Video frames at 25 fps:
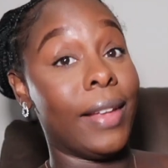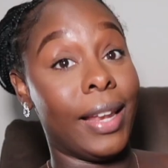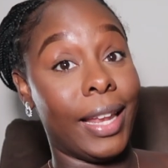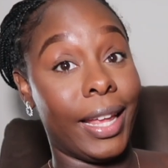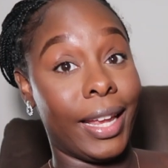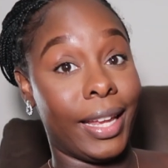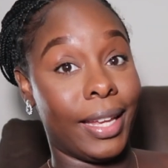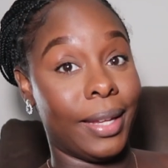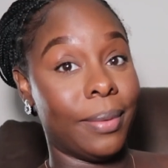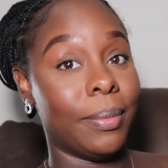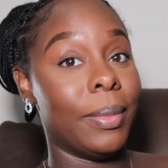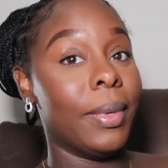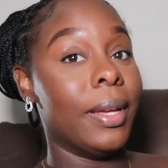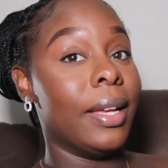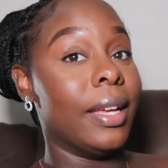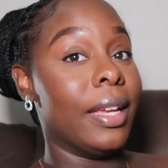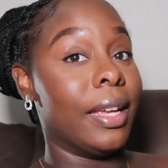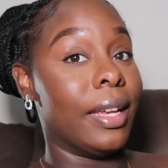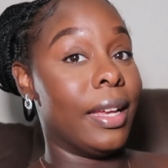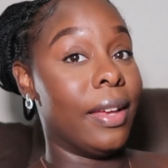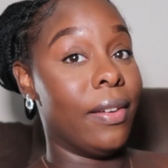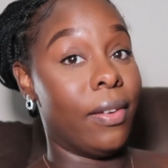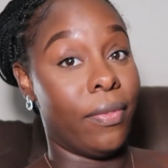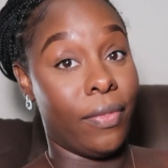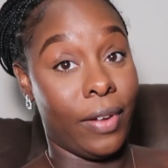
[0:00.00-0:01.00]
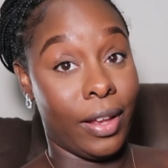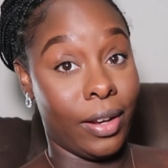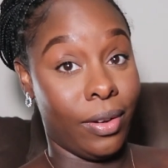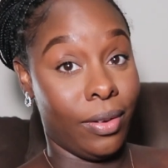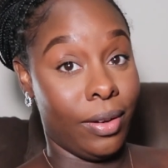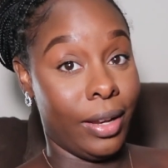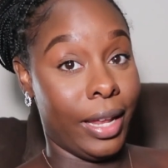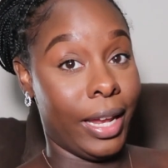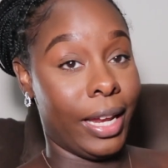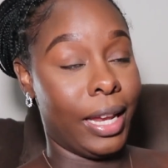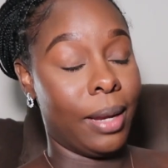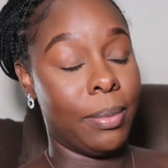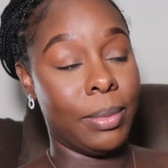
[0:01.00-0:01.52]
I like it. If I don't
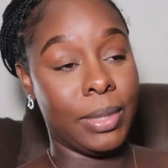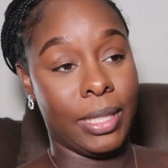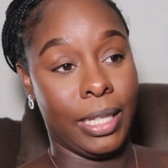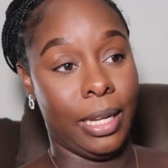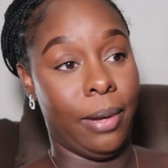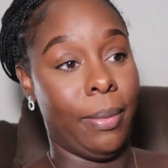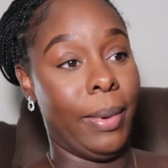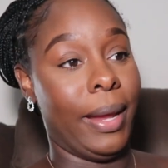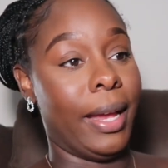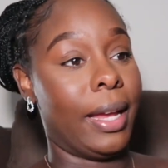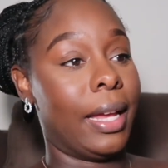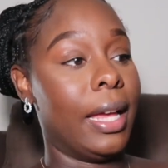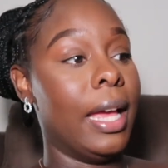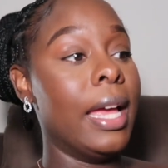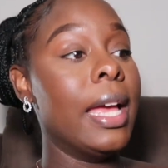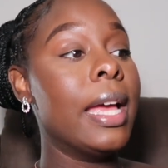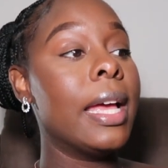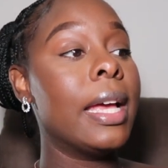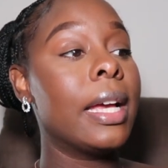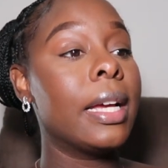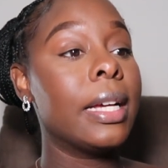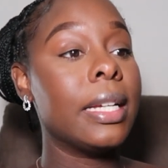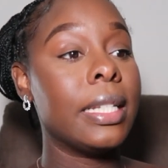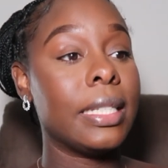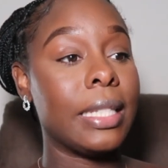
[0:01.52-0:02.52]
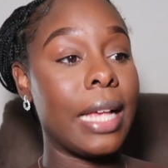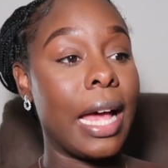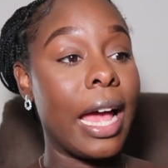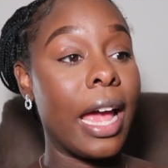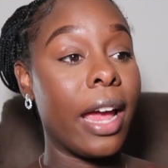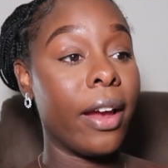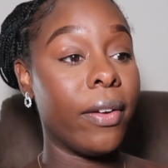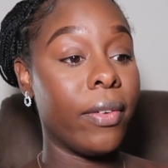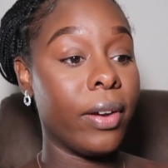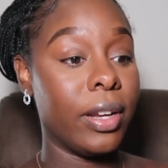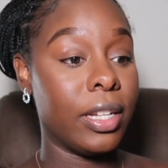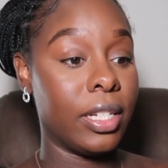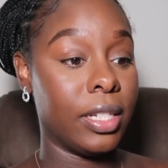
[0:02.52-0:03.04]
like it, I'm sending it back. Because
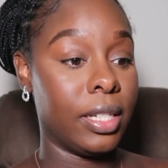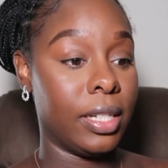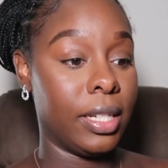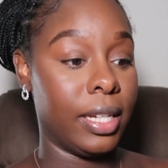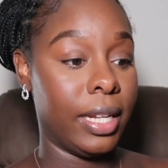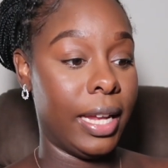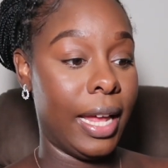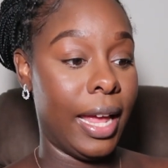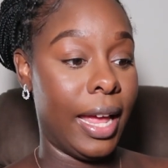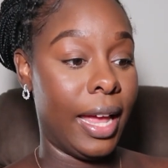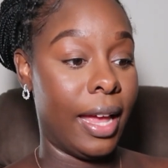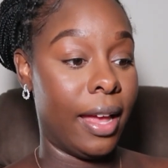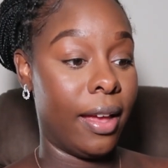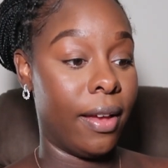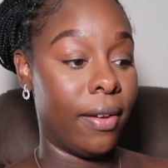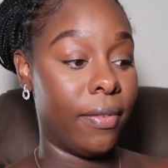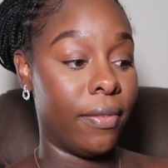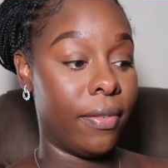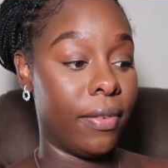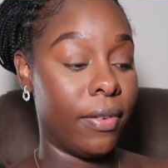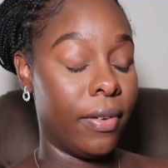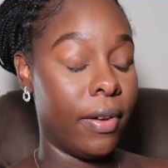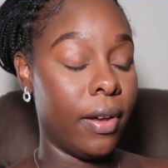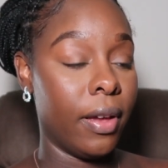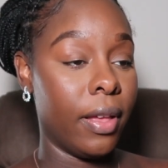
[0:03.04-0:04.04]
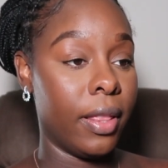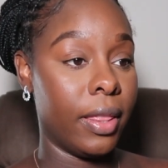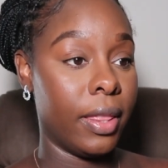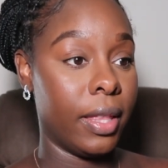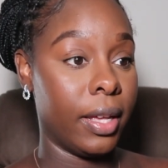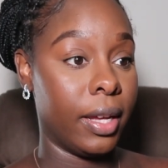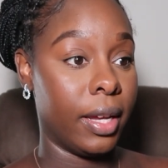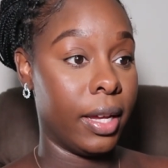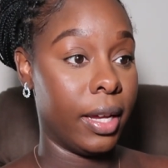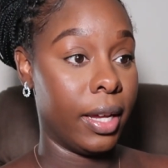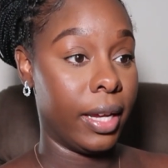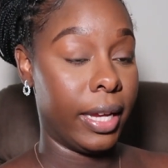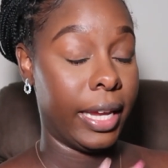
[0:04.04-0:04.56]
I originally have
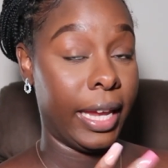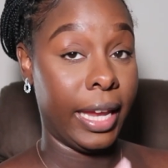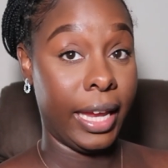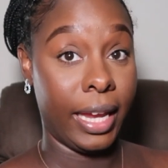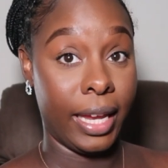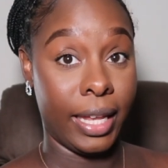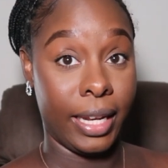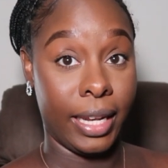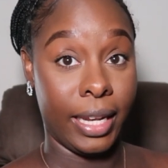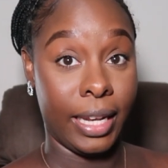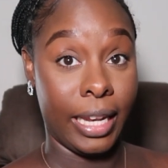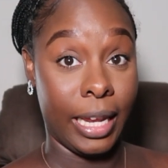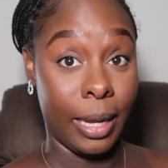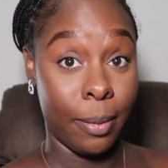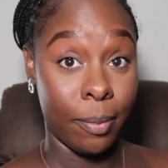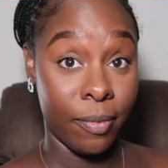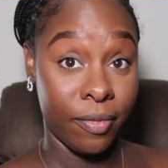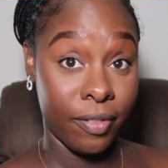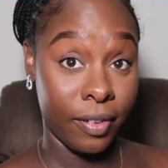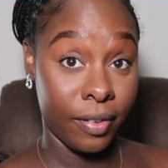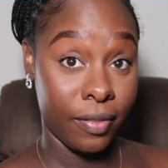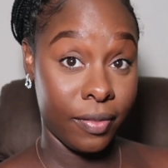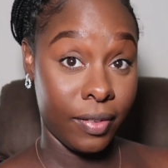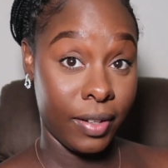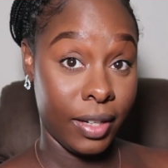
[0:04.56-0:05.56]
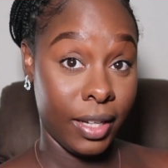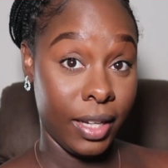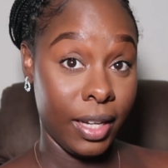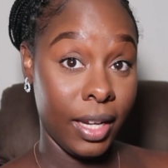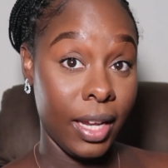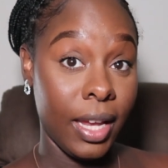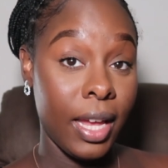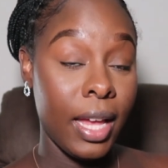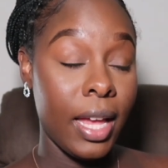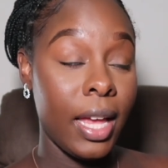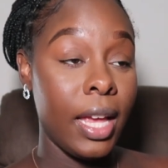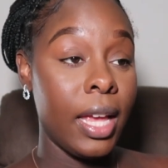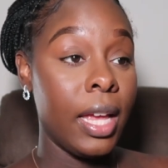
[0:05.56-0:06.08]
the Canon M50,
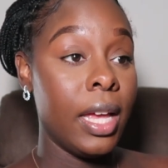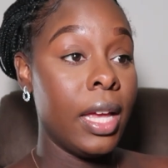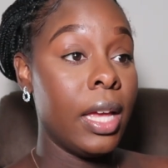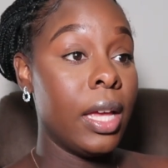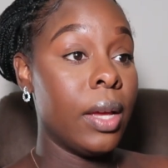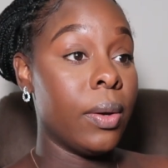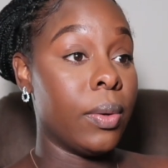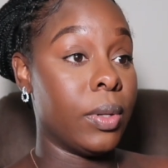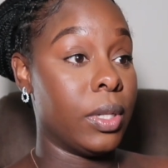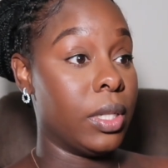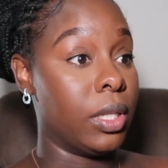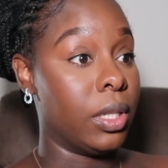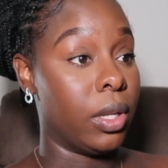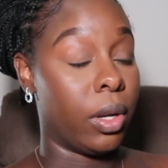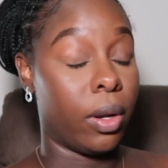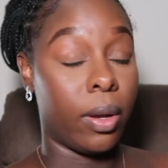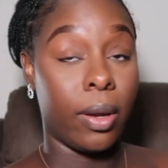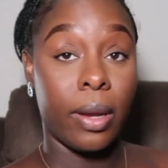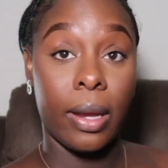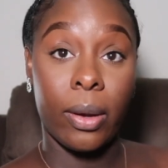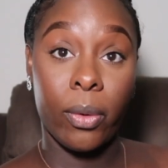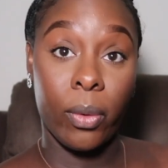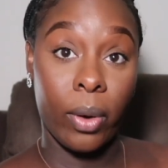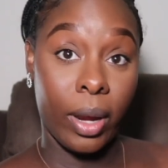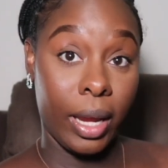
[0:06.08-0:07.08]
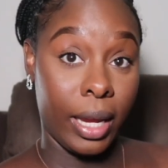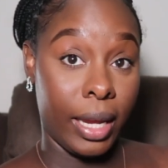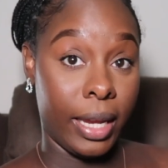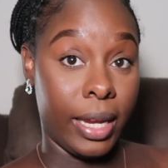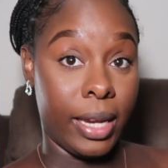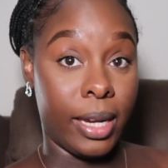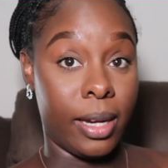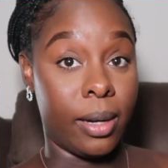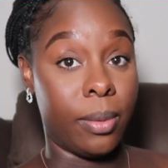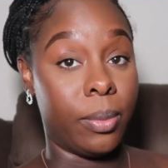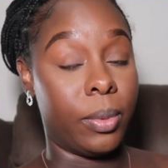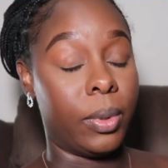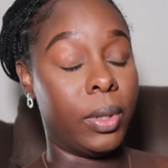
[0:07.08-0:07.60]
which is a great
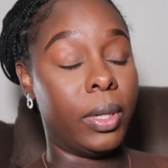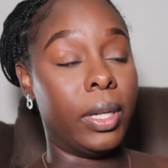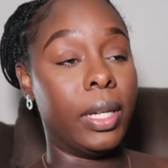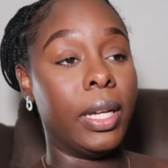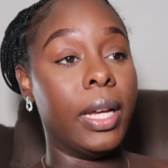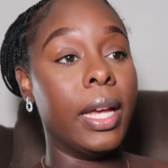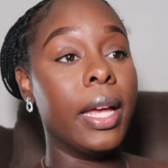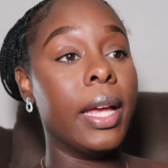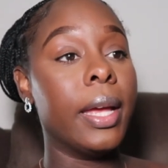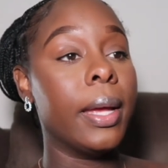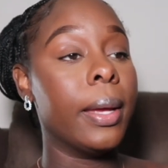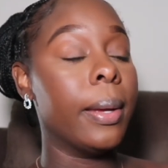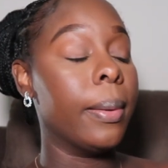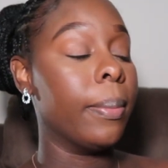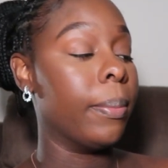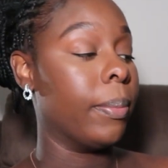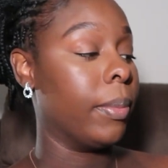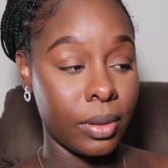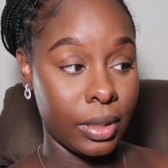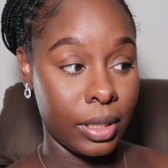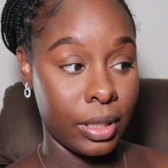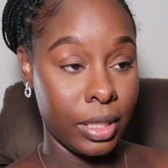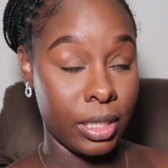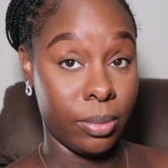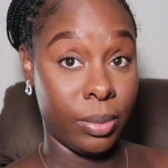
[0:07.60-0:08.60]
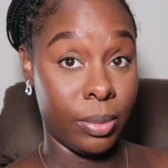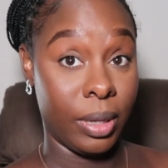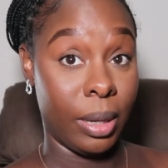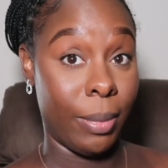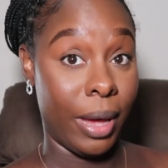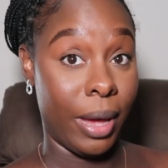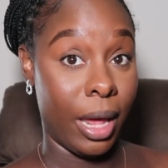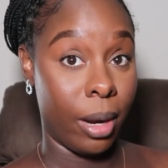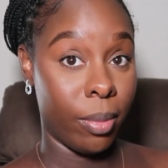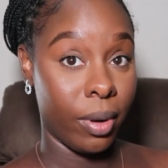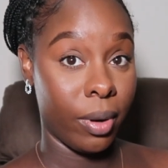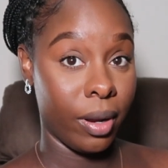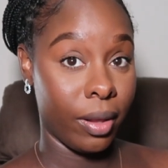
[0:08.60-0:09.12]
camera. Excuse me, I'm
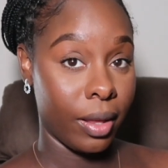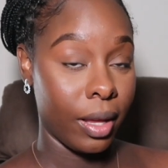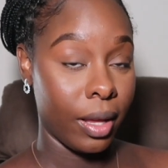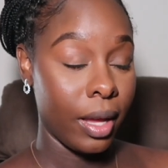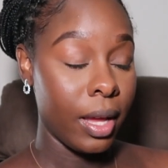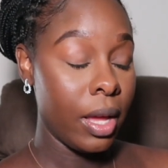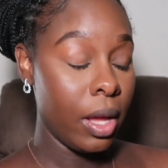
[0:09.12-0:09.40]
out of breath.